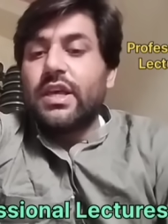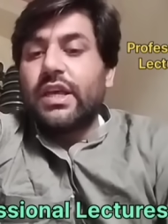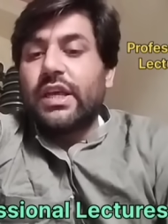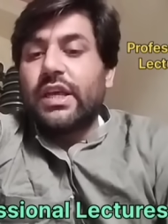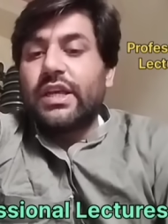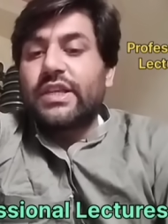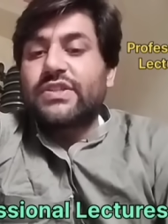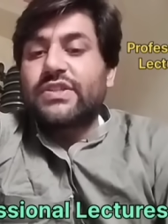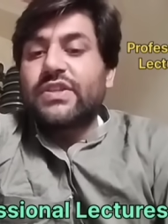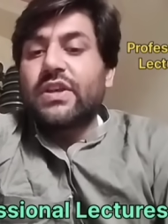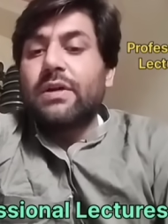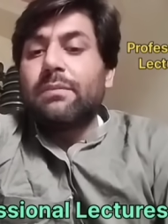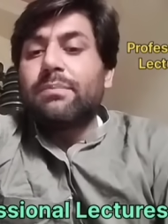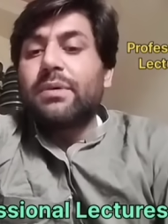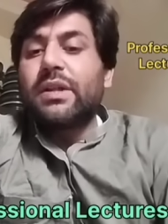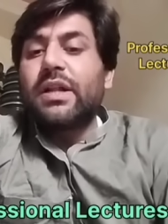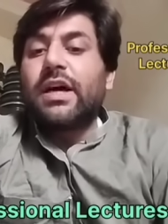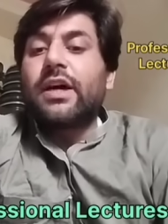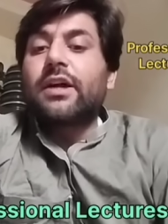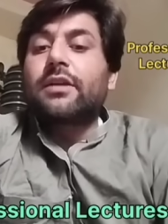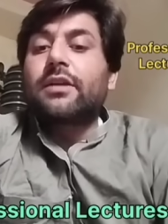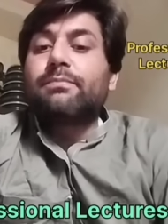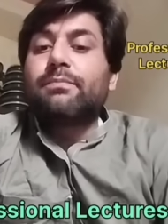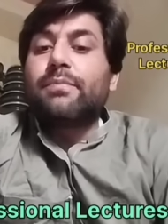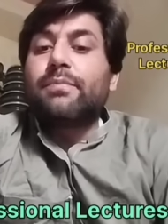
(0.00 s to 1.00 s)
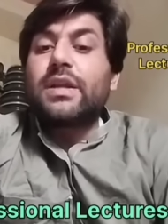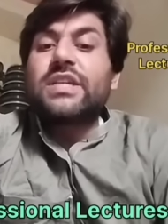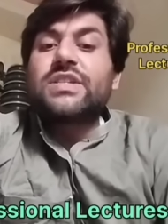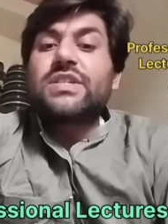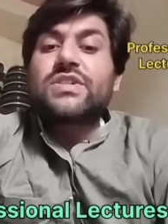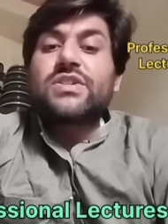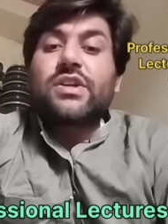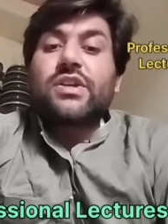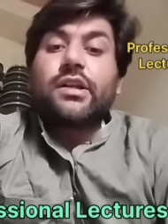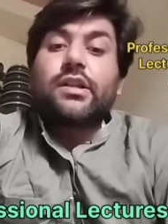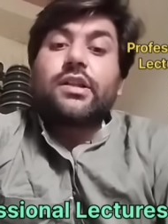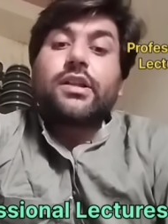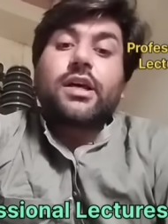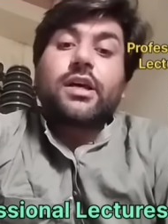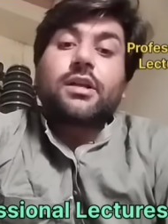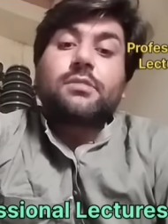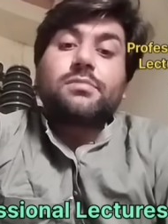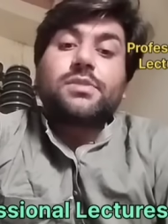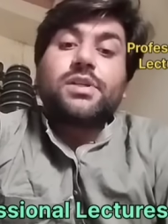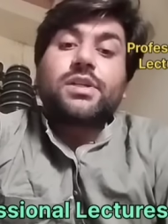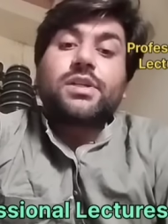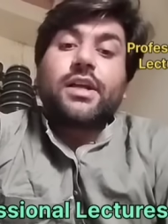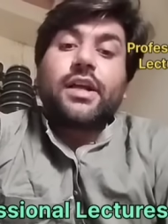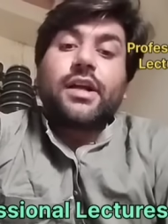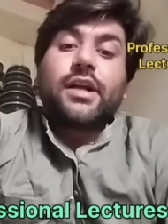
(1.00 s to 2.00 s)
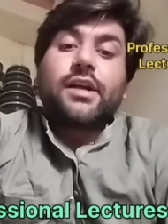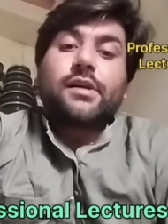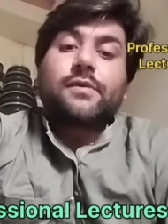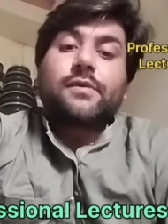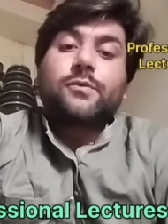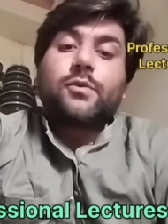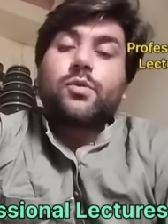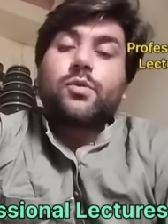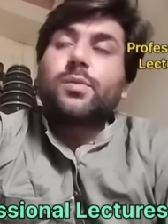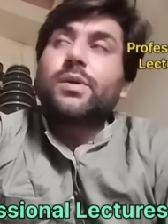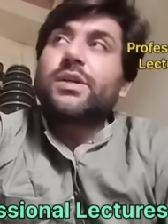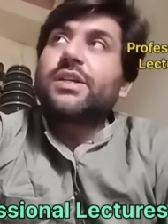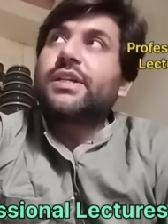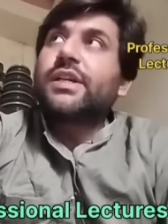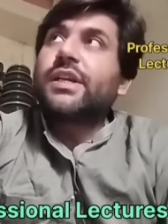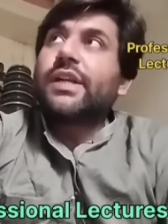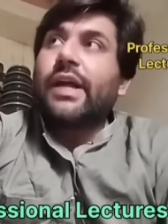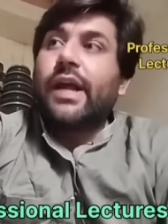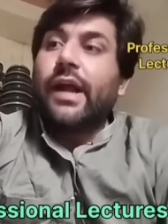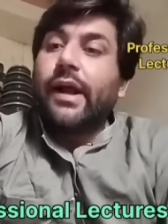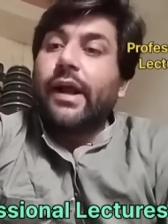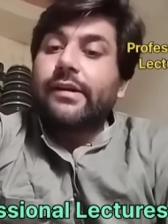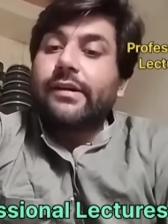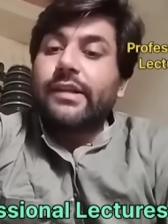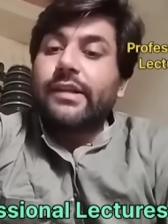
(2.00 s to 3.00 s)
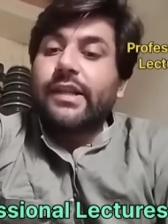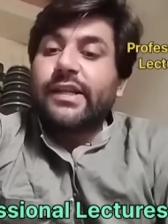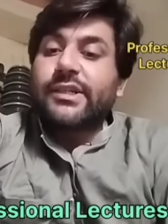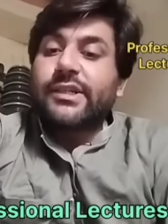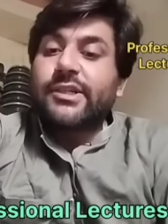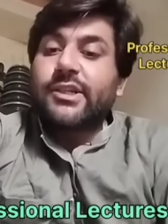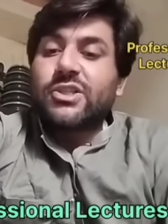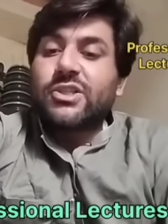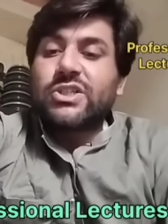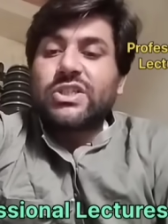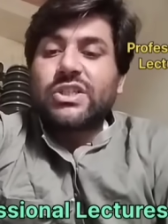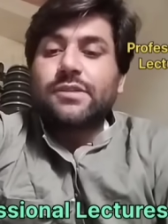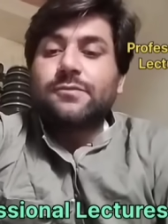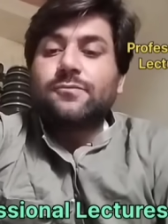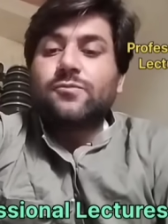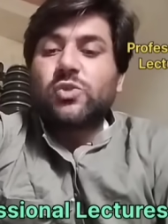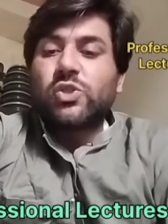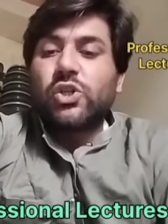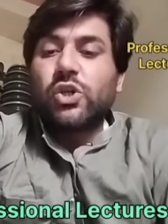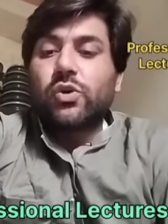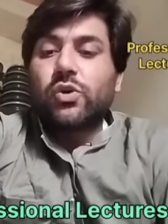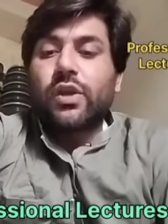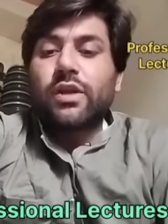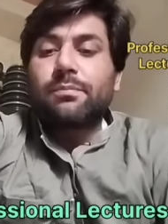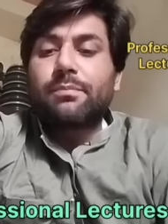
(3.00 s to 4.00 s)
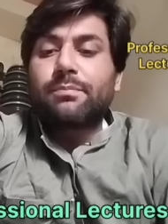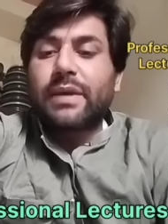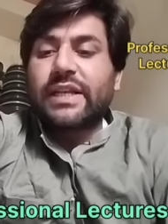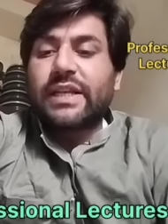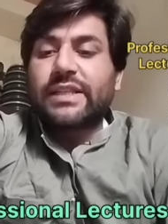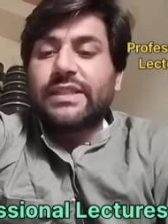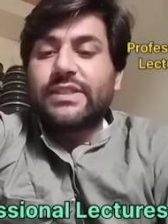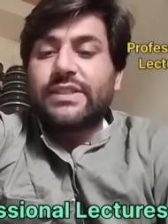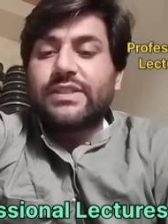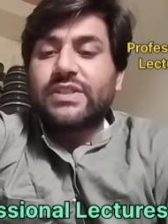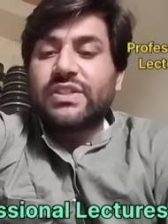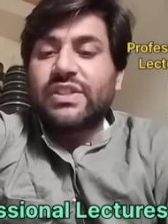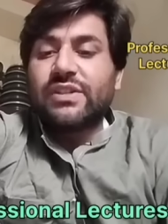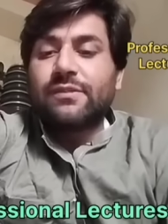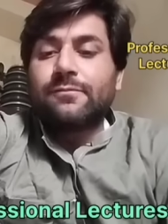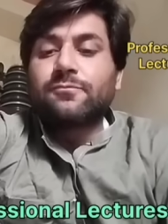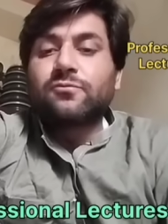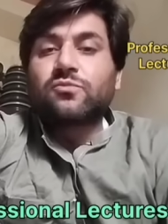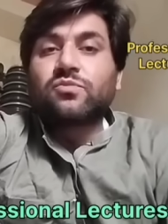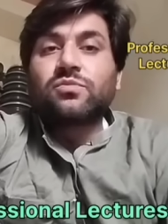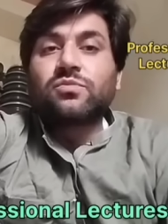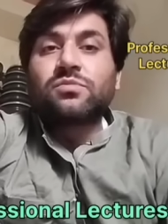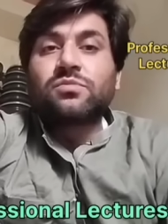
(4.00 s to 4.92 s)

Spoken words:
Example are breast enlargement at puberty and lactation during pregnancy.